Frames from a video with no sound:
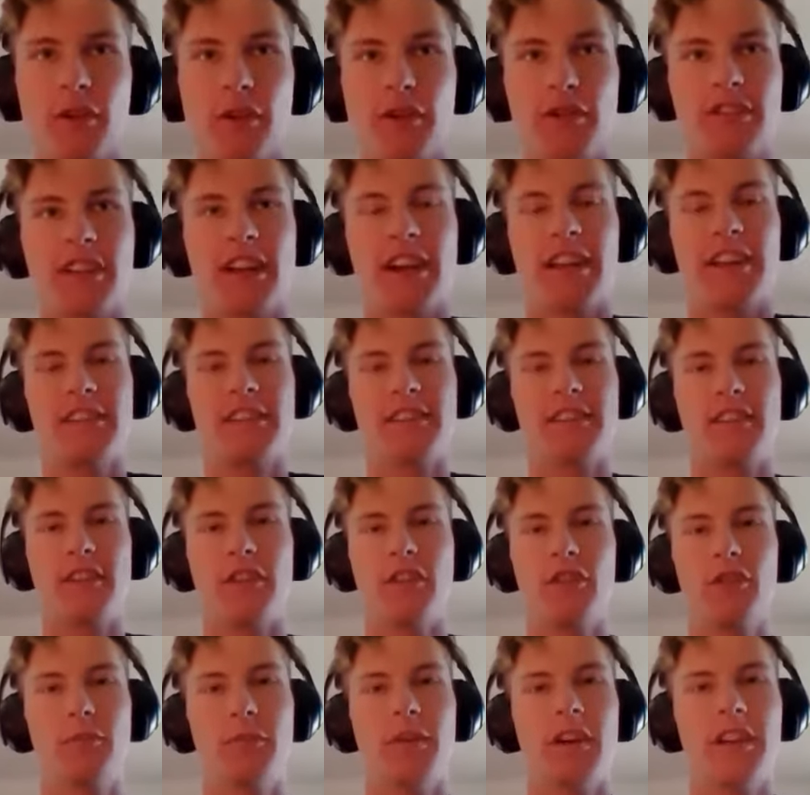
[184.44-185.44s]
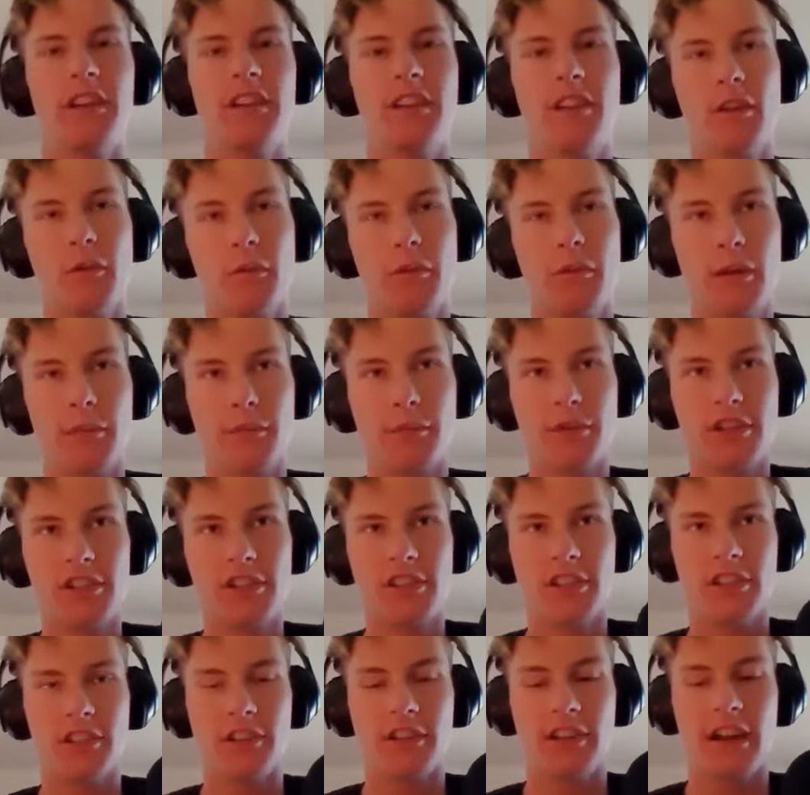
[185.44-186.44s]
it's kind of skewed. But we
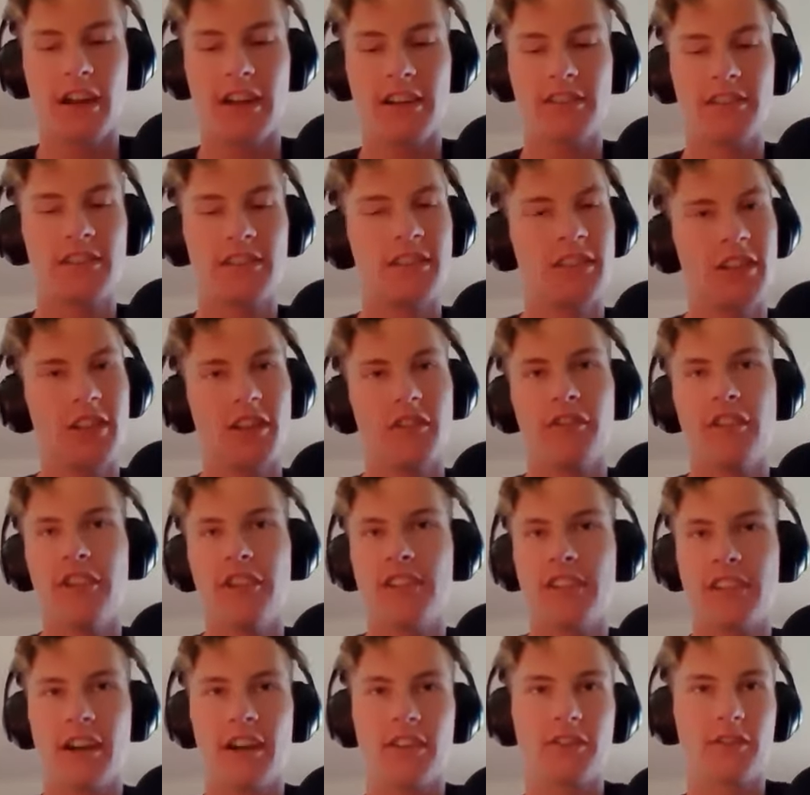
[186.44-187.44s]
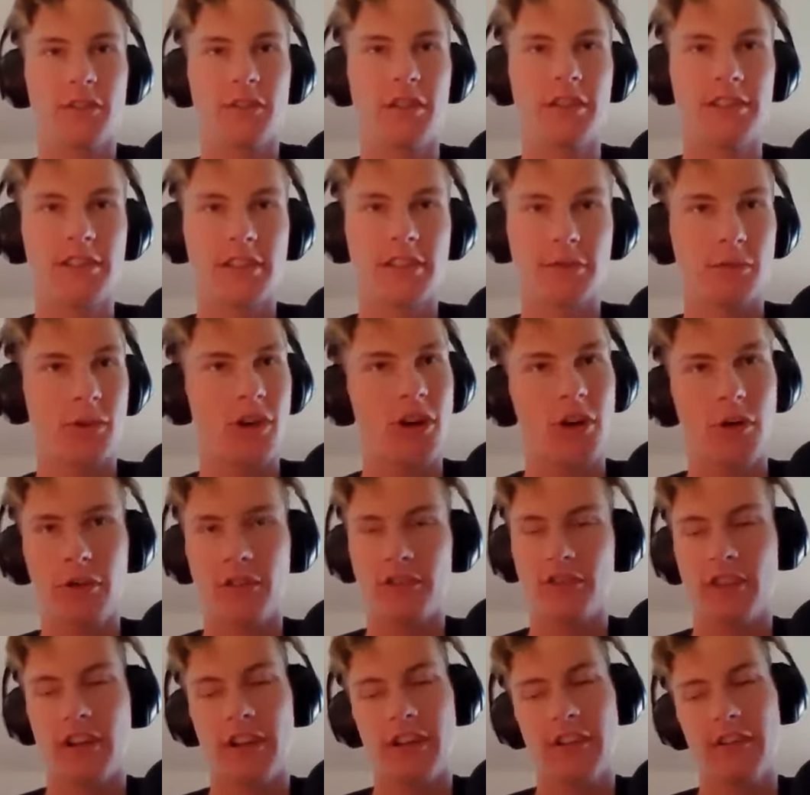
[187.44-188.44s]
appreciate you guys reaching out to us because we're always
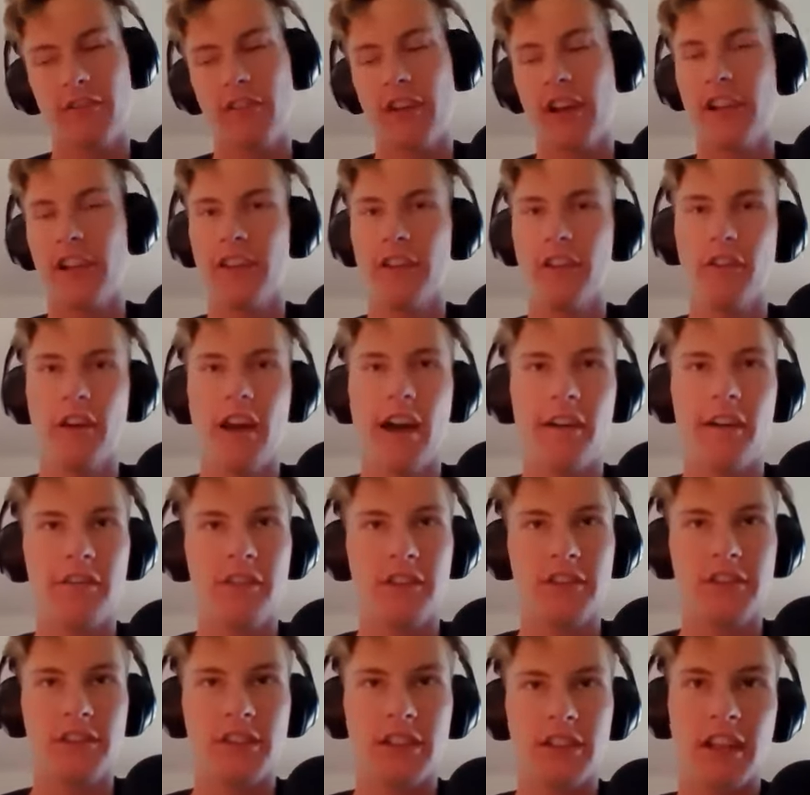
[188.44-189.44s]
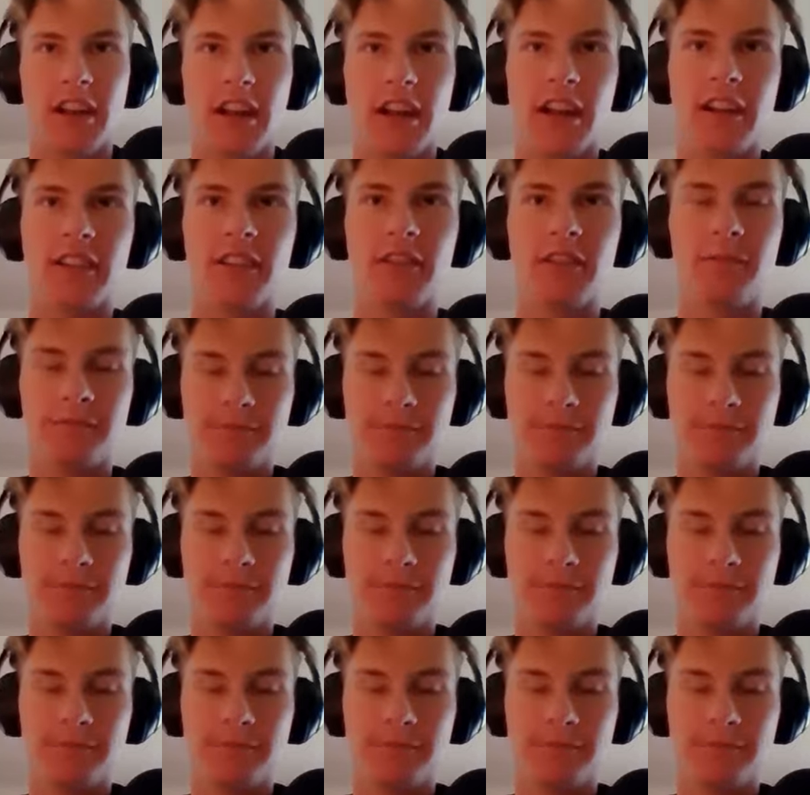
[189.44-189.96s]
trying to find new avenues to connect.